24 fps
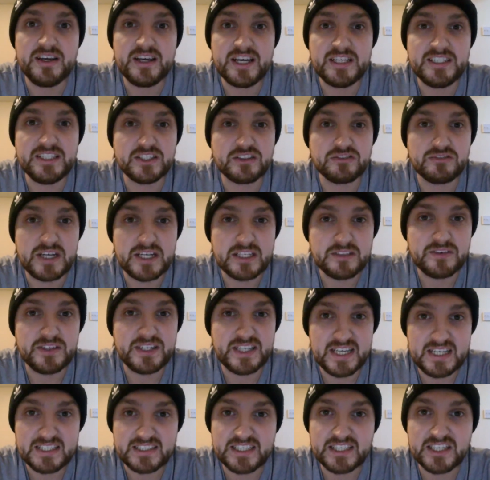in this race for
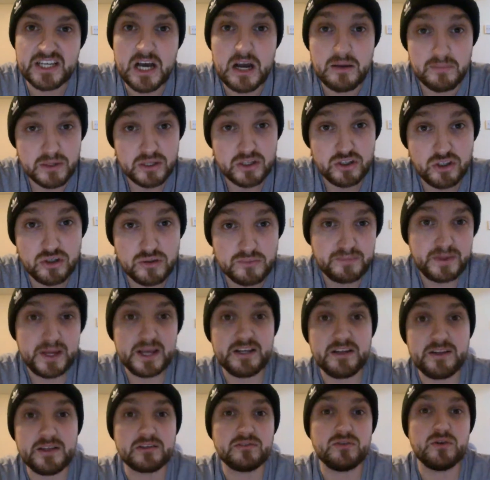years to come and could be
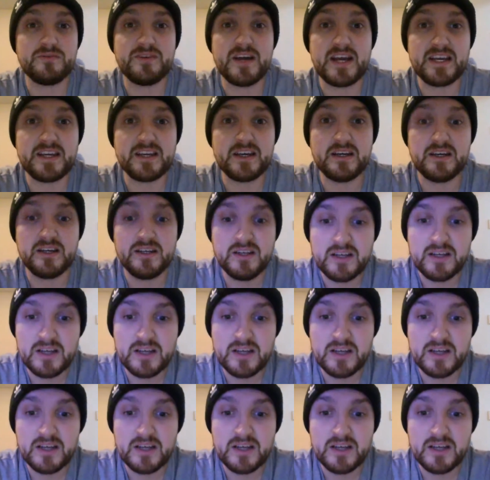another Corvega,